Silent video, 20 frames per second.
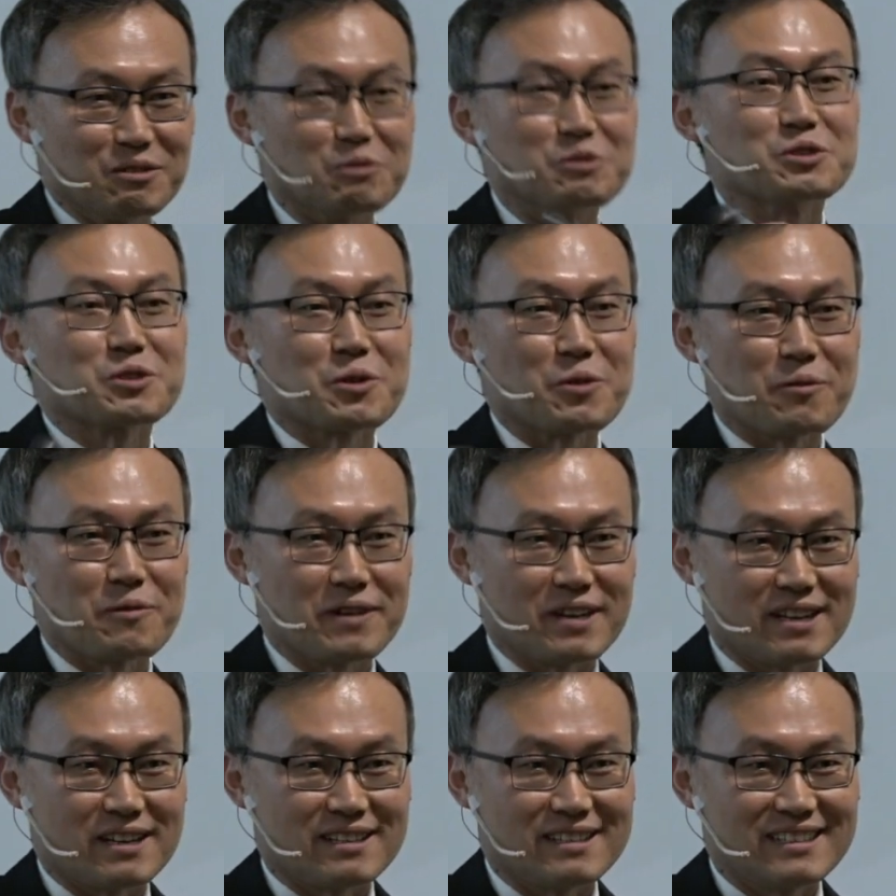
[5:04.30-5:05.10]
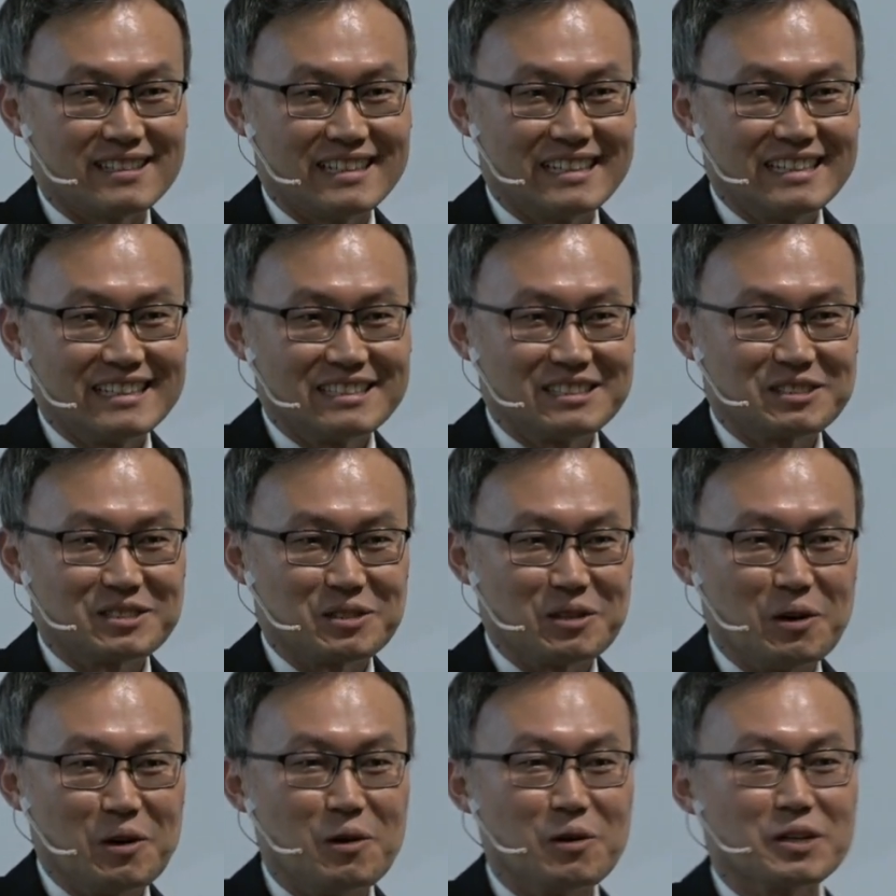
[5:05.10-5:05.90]
North Korea.
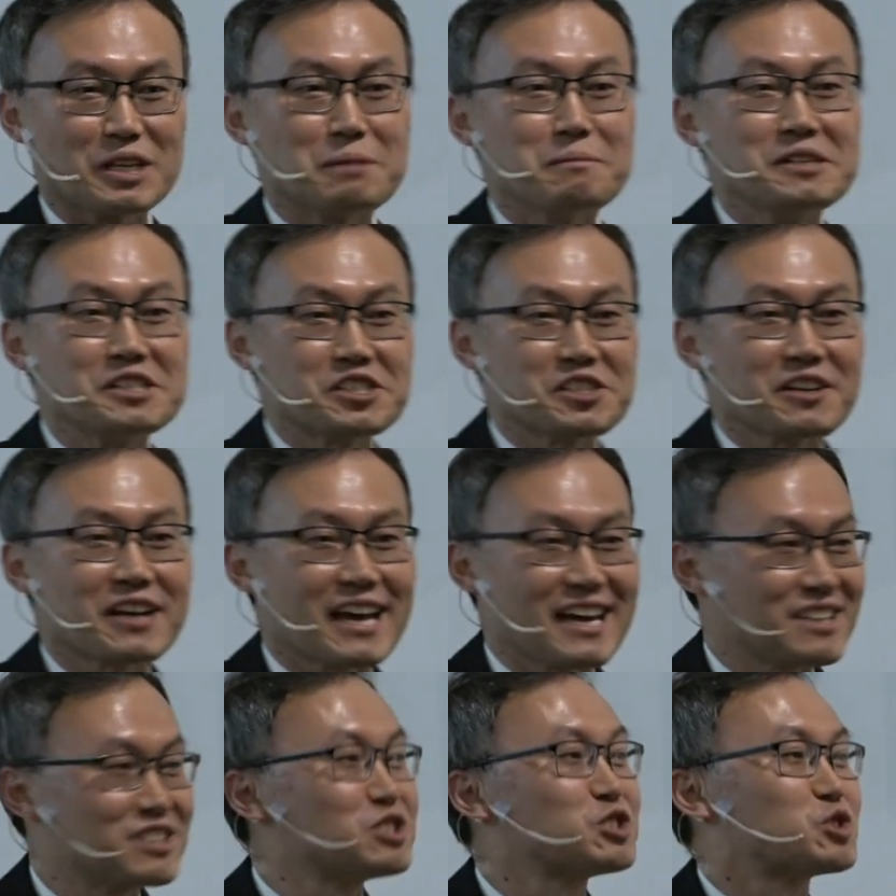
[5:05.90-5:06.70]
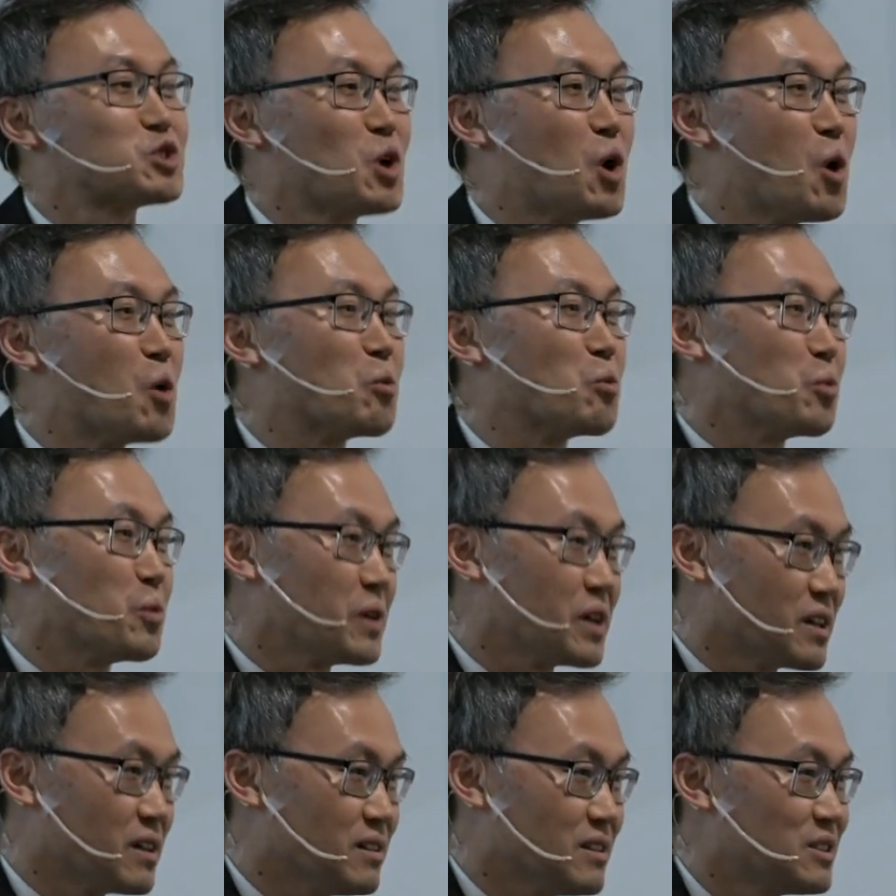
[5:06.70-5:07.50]
So Kim Il Sung had a strong
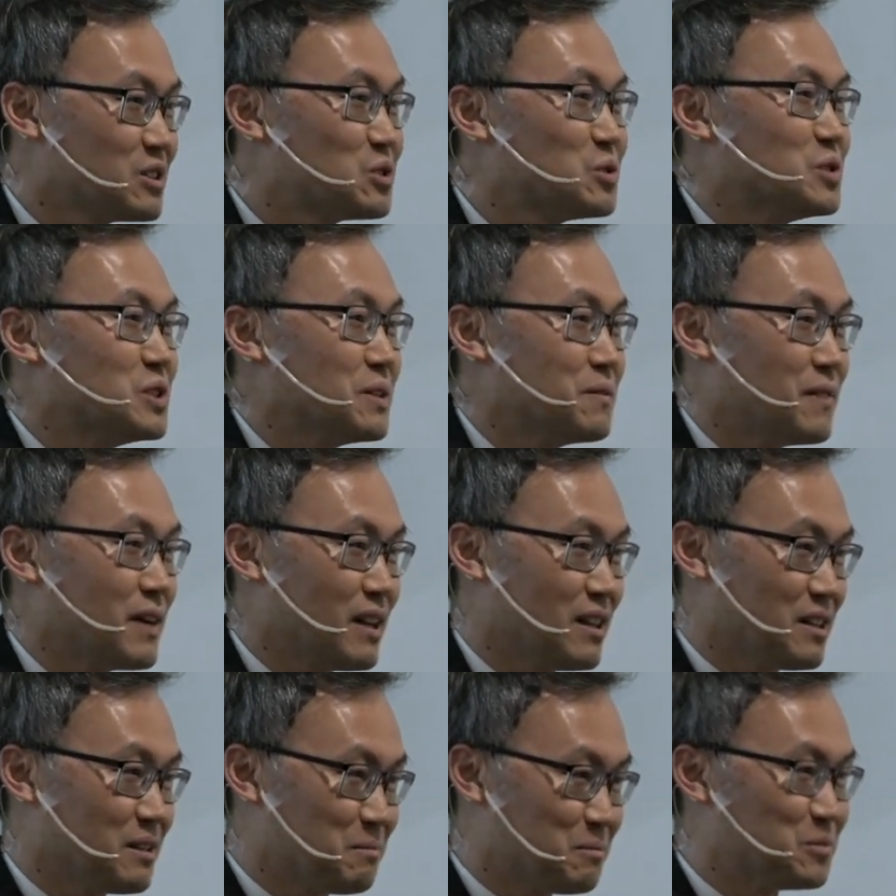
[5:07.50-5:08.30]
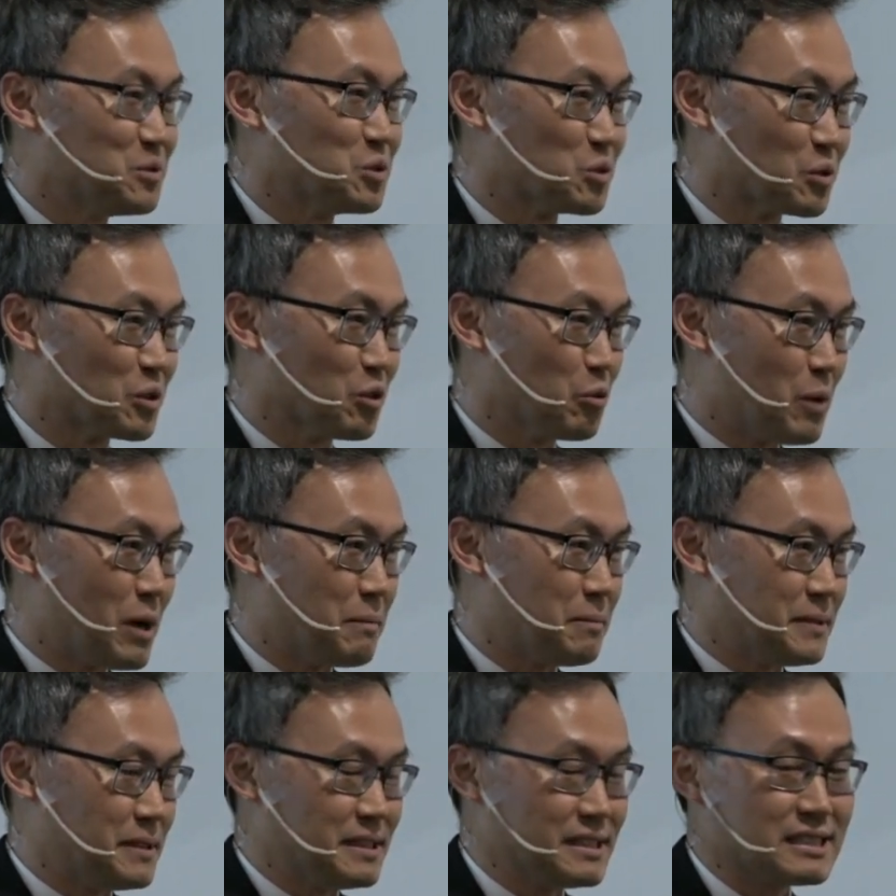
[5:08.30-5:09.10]
will to develop nuclear
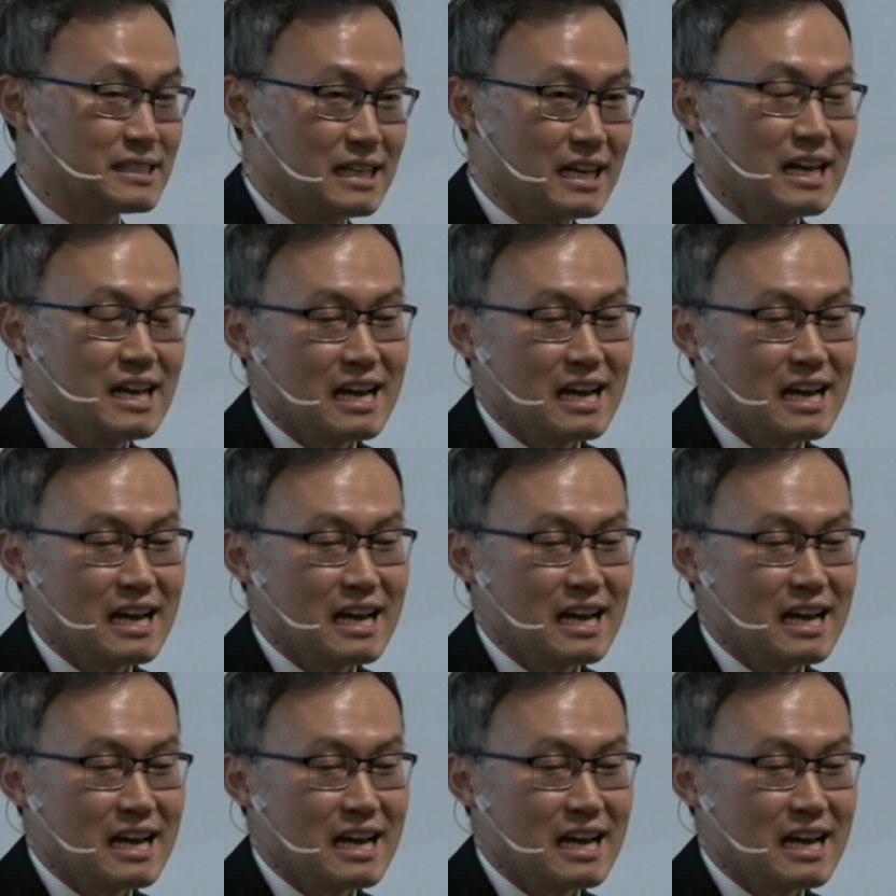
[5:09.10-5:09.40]
weapons,